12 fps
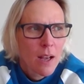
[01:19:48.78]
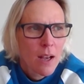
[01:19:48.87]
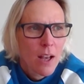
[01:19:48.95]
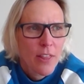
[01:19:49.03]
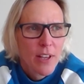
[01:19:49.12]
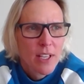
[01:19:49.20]

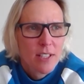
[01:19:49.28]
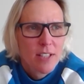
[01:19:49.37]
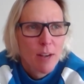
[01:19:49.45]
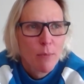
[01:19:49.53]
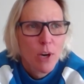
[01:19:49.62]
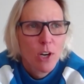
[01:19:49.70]
think as
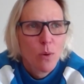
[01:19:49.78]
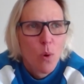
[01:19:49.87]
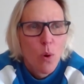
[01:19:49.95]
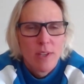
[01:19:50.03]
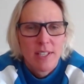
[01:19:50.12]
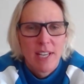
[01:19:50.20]
someone who
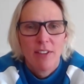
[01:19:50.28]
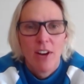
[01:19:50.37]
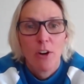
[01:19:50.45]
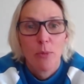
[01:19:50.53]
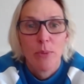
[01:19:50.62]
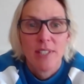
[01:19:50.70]
always gave
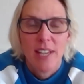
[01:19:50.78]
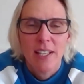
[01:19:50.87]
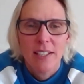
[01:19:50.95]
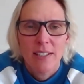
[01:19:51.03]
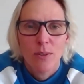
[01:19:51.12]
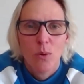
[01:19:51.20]

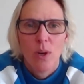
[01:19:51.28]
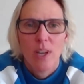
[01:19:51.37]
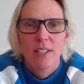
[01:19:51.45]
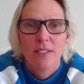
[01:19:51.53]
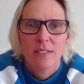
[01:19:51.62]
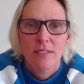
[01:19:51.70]
100%,
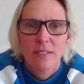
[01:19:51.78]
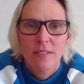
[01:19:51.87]
always,